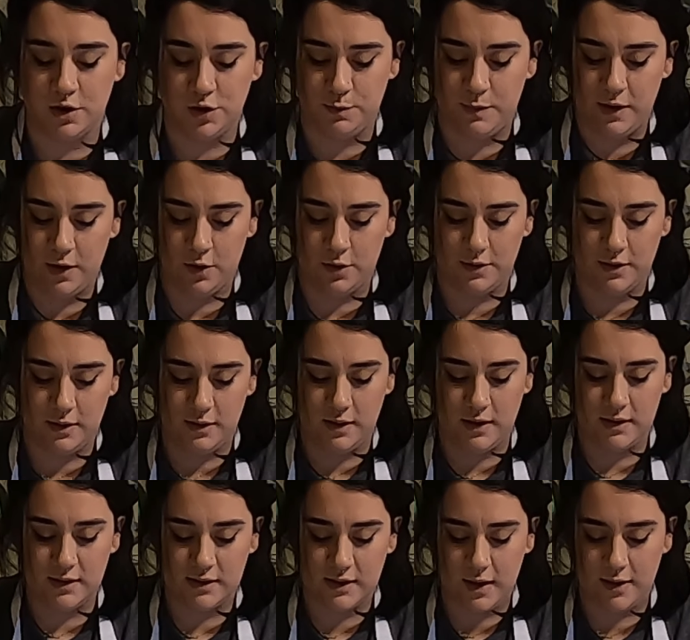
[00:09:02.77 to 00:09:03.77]
much bigger than
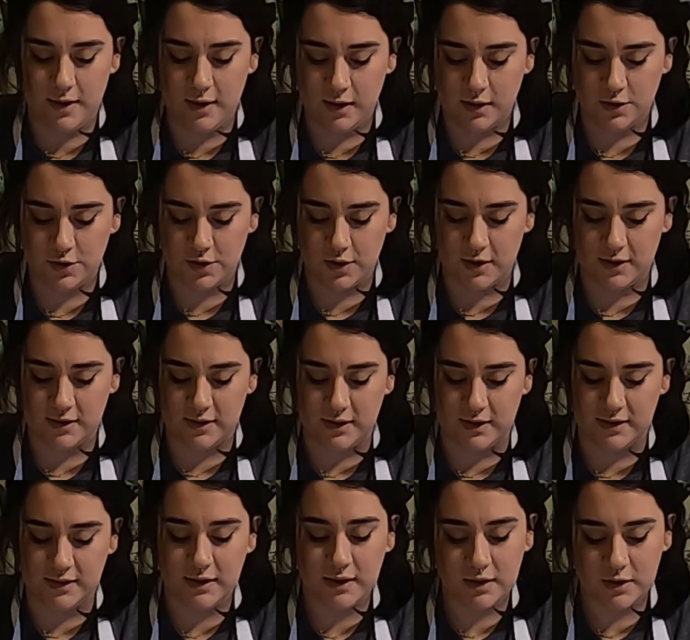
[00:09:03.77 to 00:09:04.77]
this. I think it's just
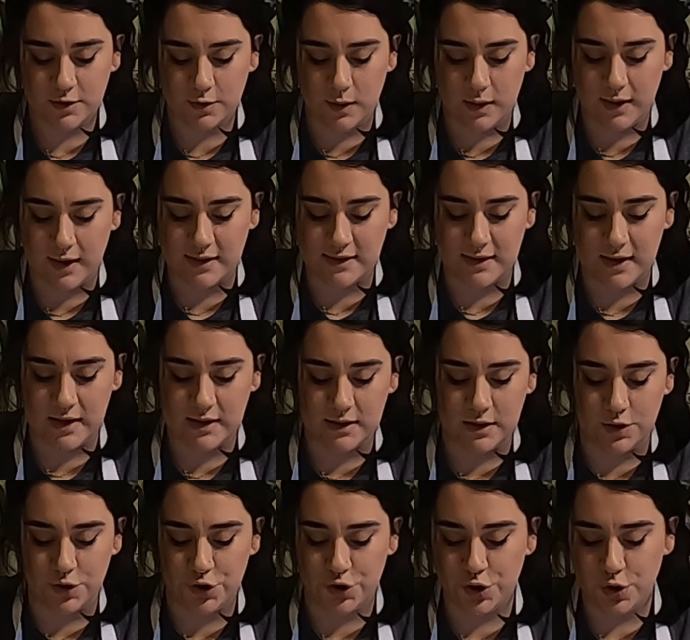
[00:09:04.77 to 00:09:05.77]
to sit so it gets nice
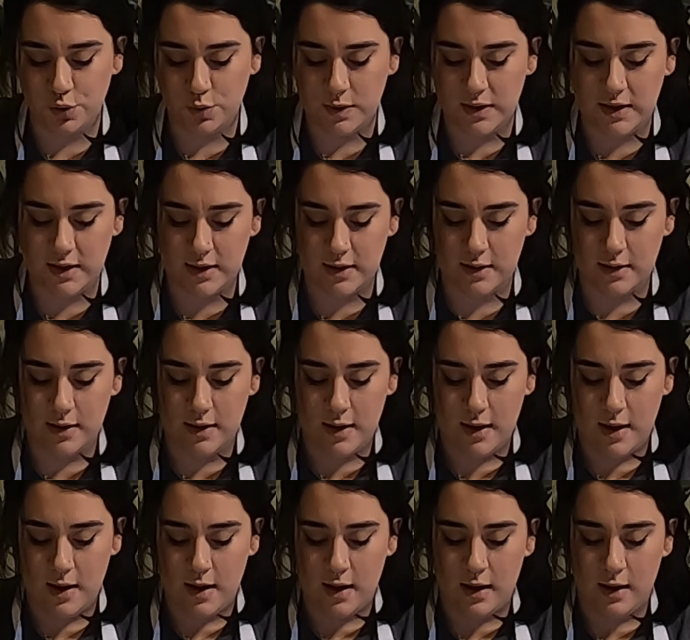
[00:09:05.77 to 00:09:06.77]
and chewy,
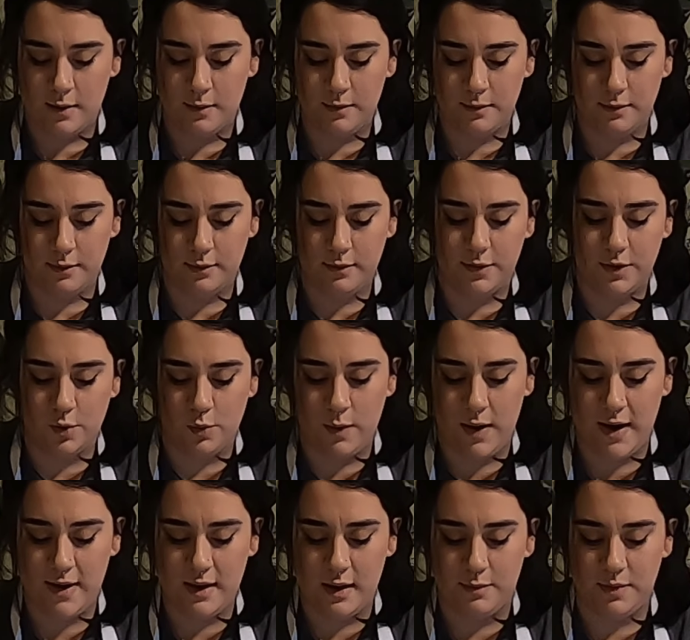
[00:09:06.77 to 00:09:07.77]
the
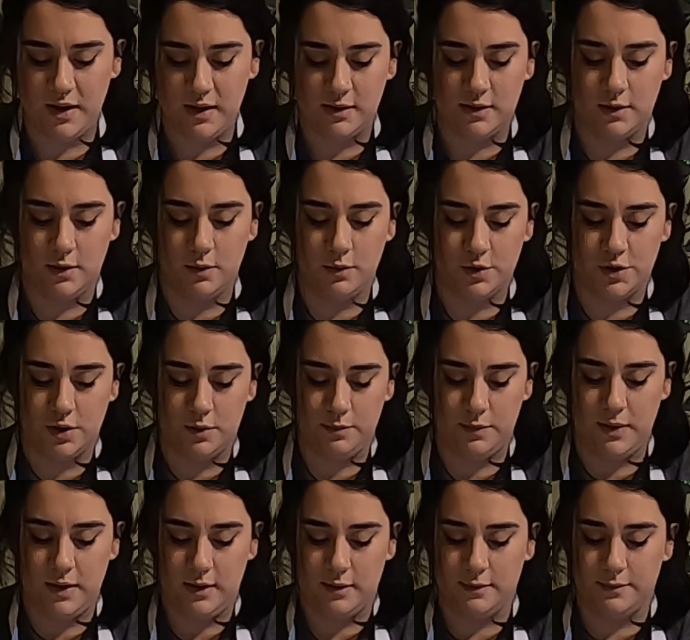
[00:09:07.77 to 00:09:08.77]
way that pizza dough
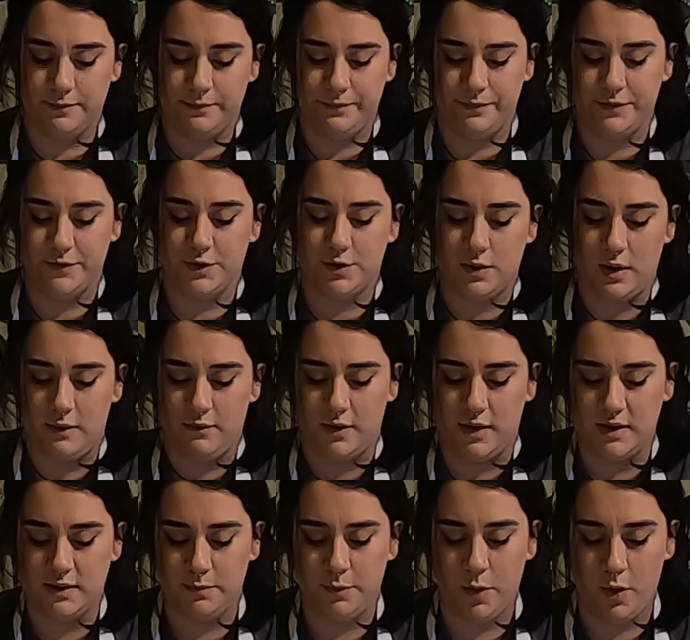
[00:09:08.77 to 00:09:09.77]
should be. So I have a
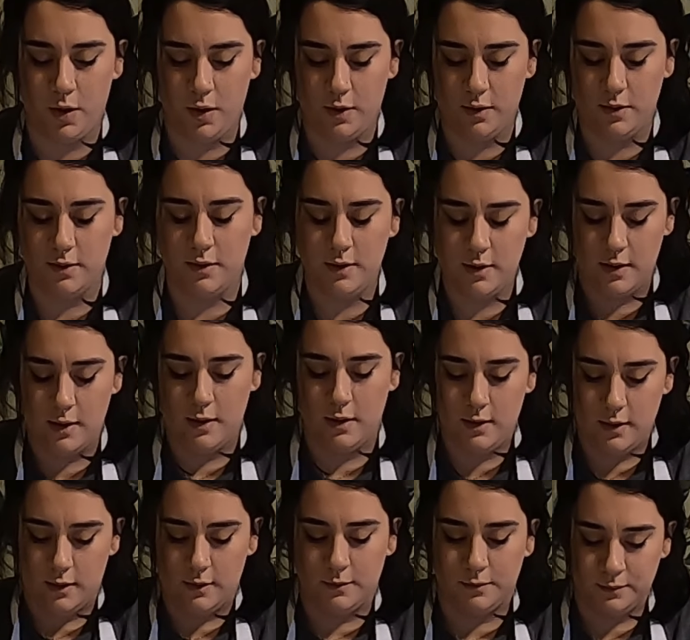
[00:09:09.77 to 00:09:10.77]
nice ball,
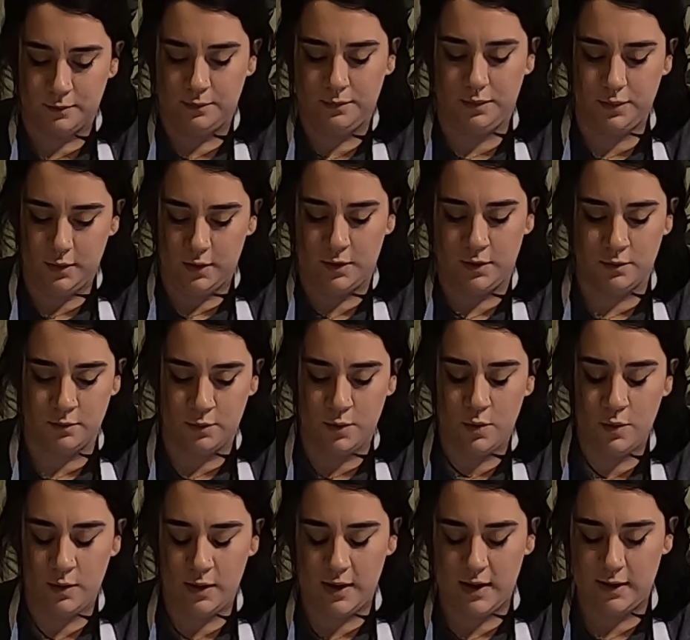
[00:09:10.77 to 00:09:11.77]
I'm gonna
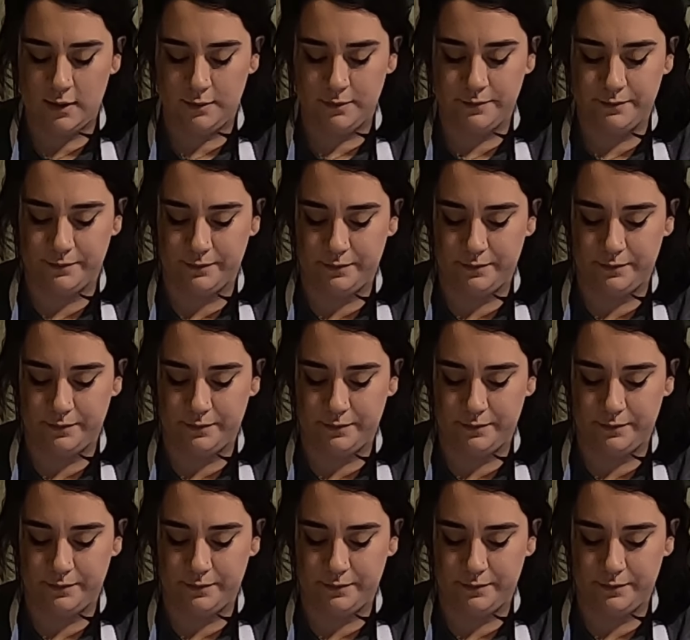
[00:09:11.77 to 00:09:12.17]
roll it,